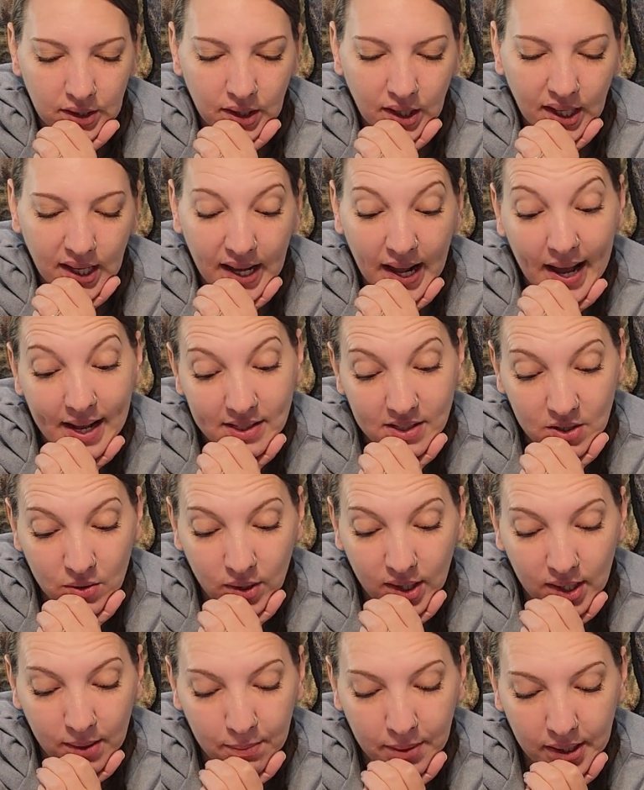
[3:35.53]
like. It has
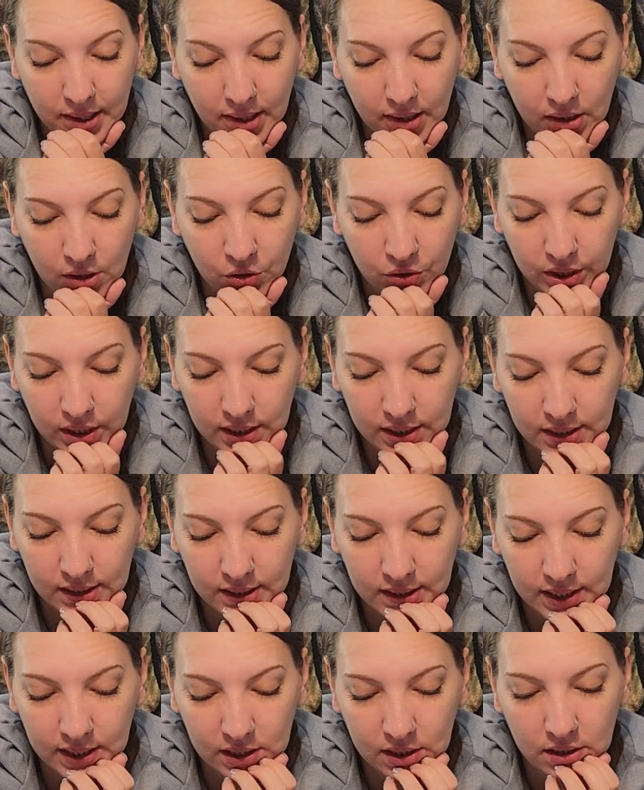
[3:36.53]
quite a bit of green in
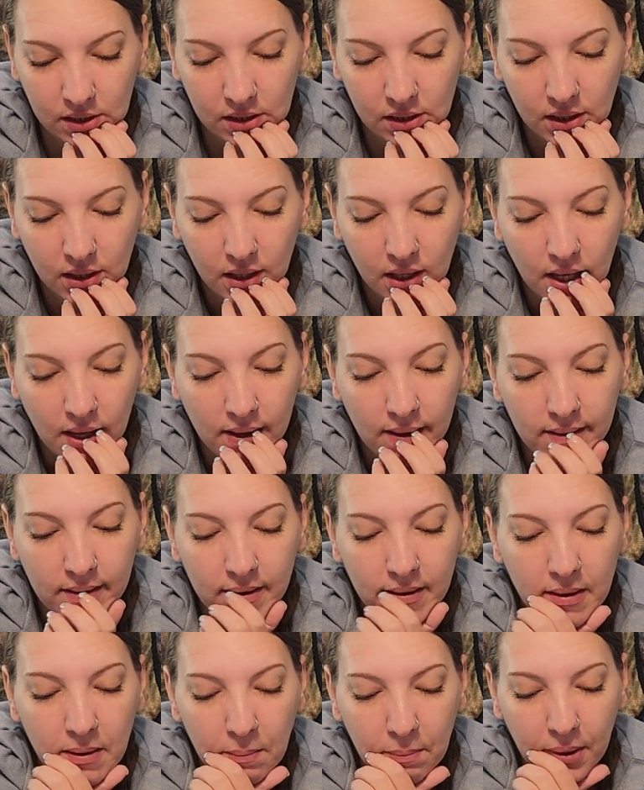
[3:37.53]
here,
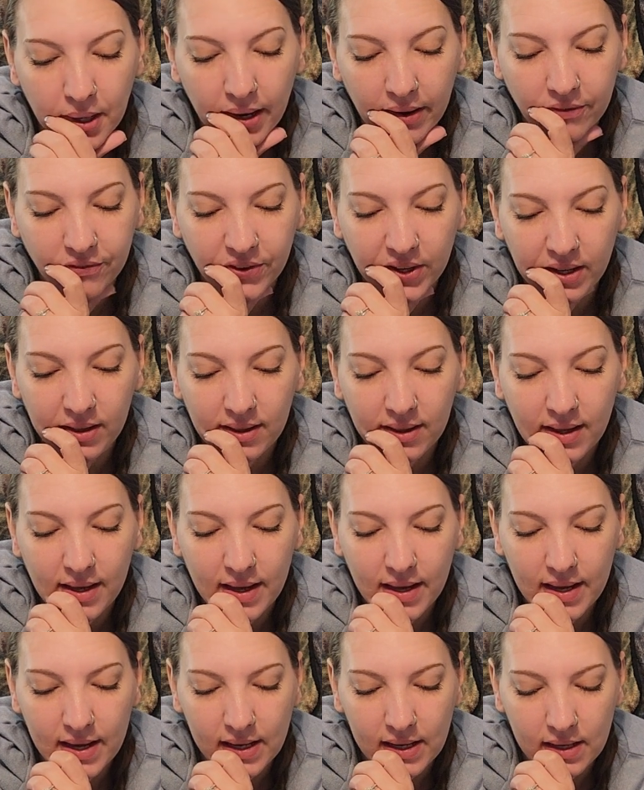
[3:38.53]
but I feel
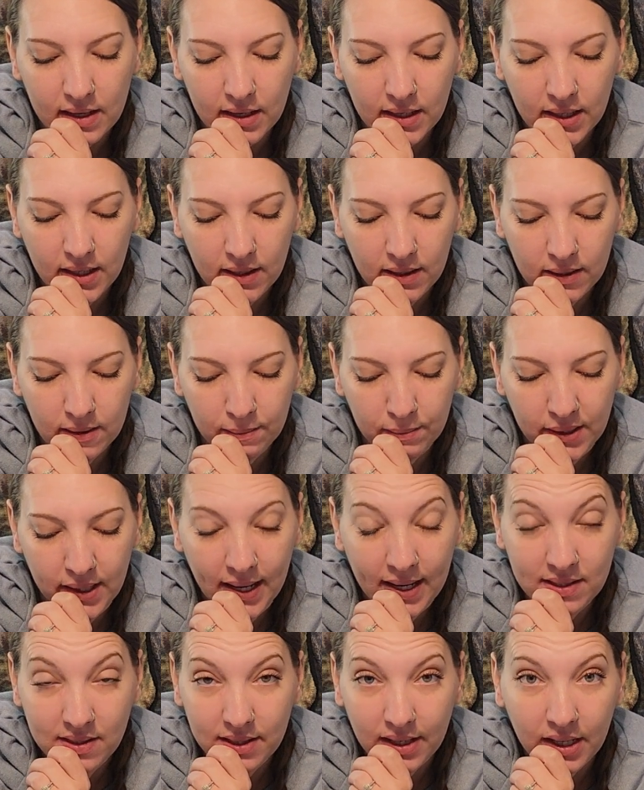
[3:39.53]
like it
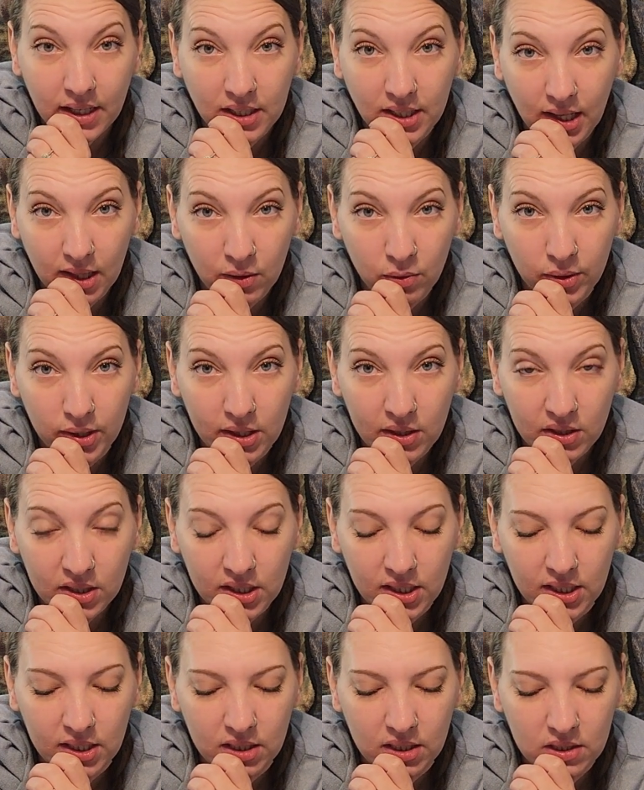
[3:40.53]
has like a yellowy
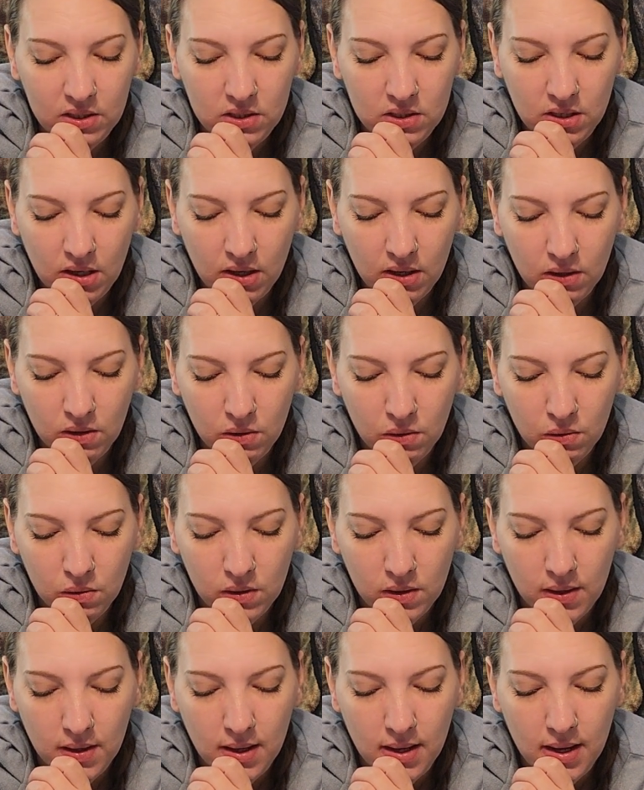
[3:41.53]
green.
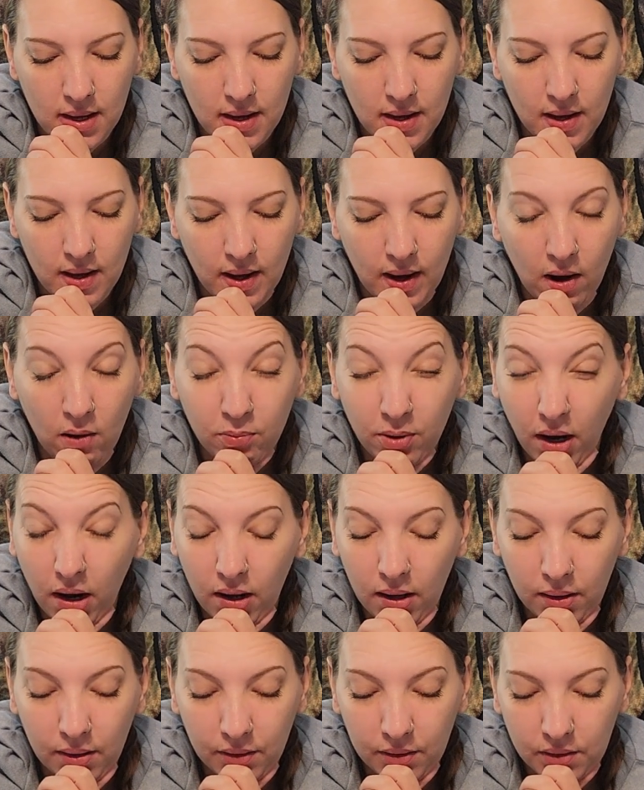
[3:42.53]
So I'll
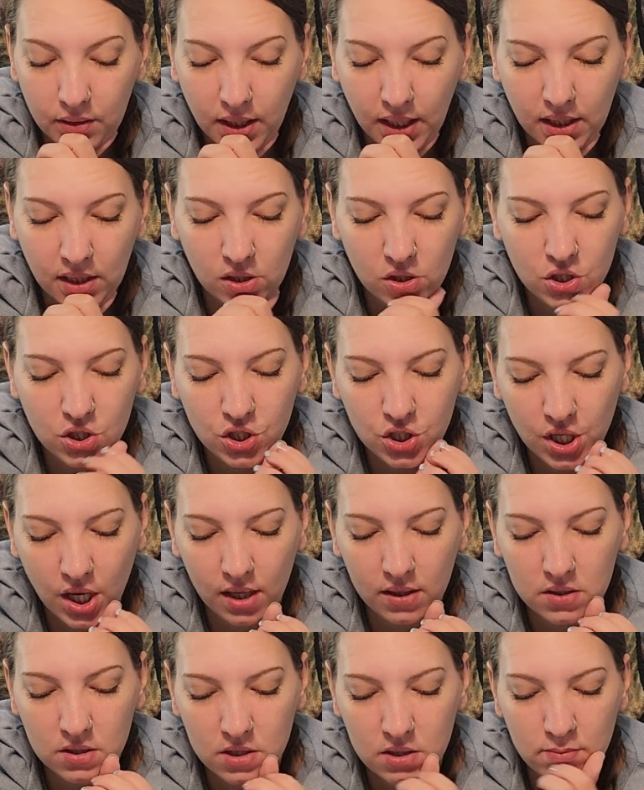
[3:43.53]
probably, like, there's
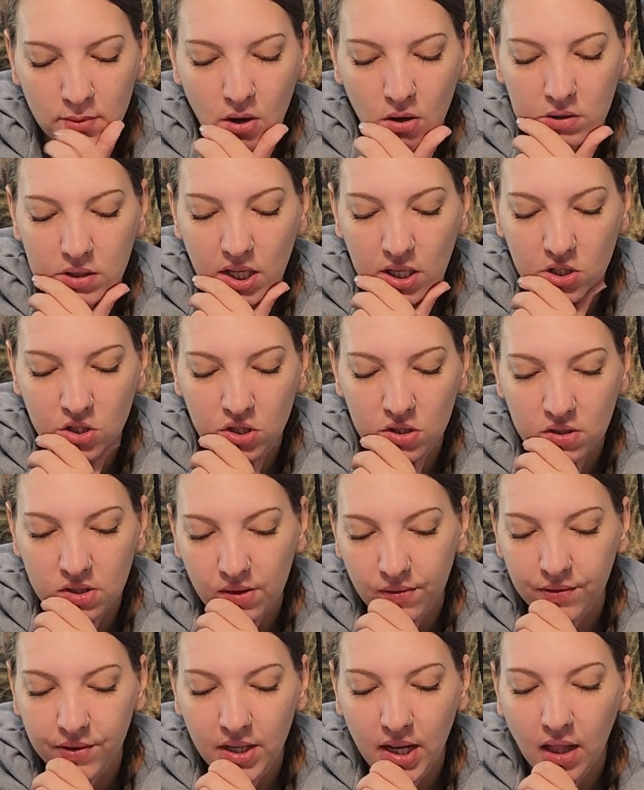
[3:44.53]
just small touches
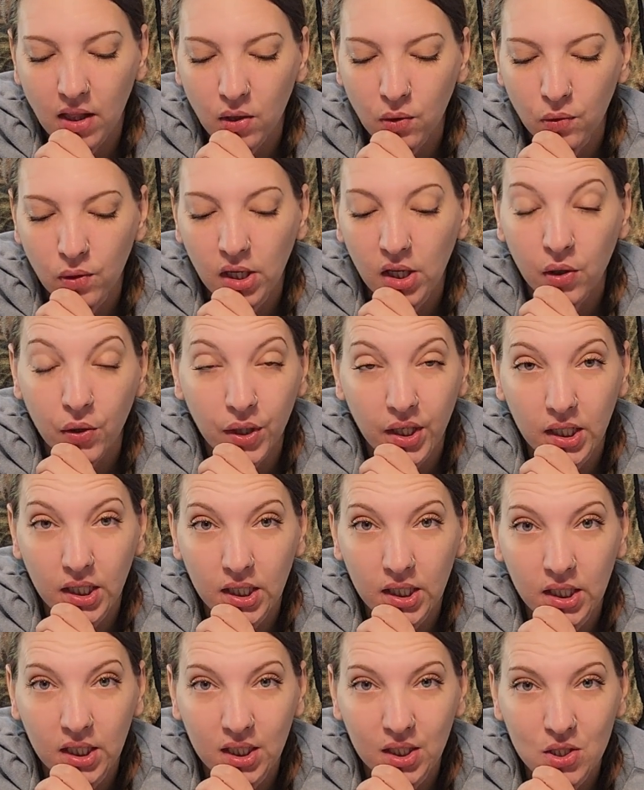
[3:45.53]
of yellowy green
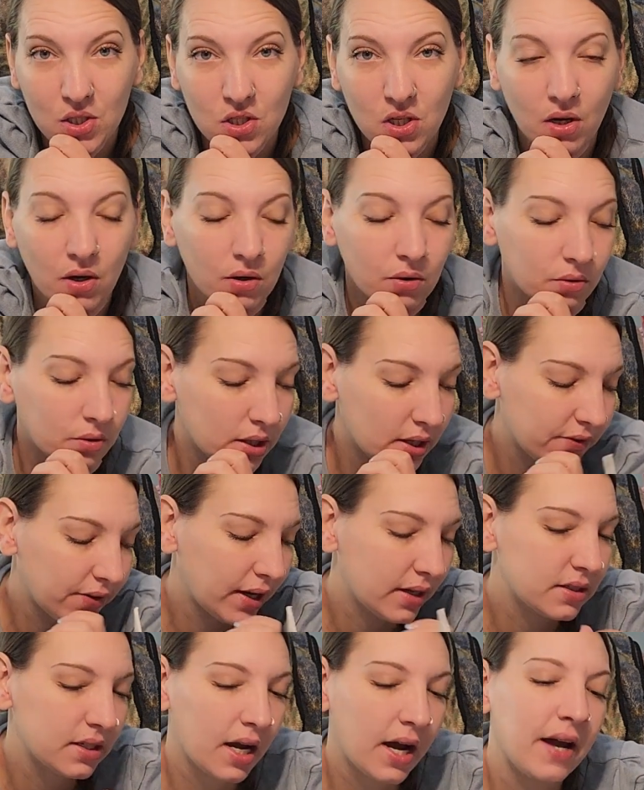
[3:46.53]
in here, so if
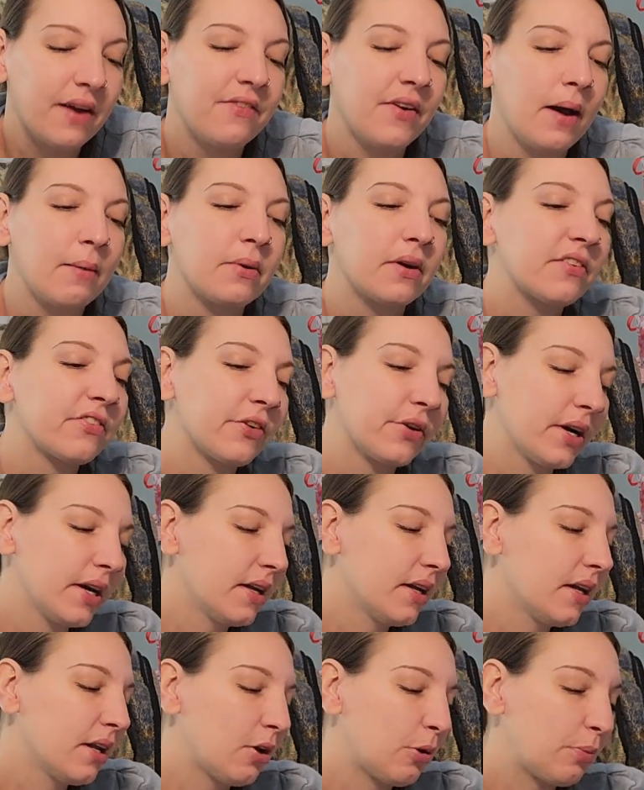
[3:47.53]
I dye fabric for
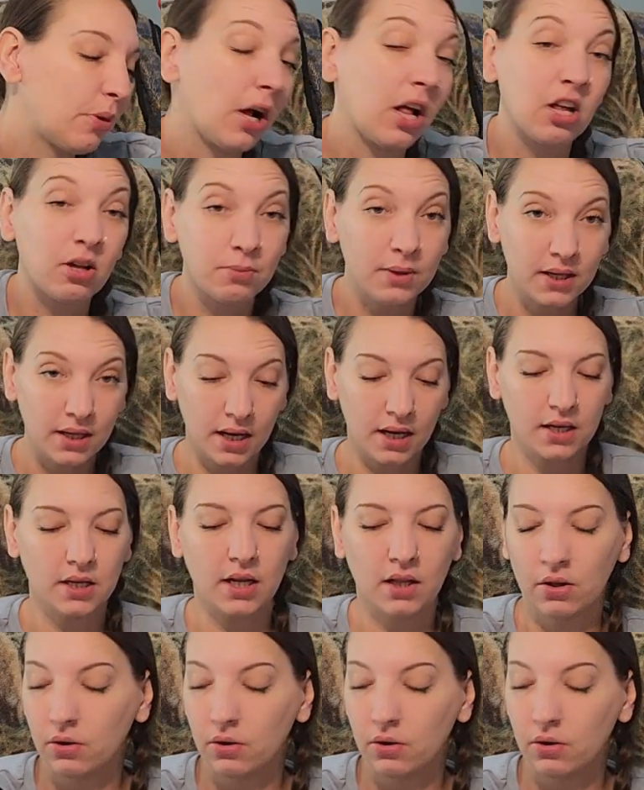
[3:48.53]
it, it'll probably be a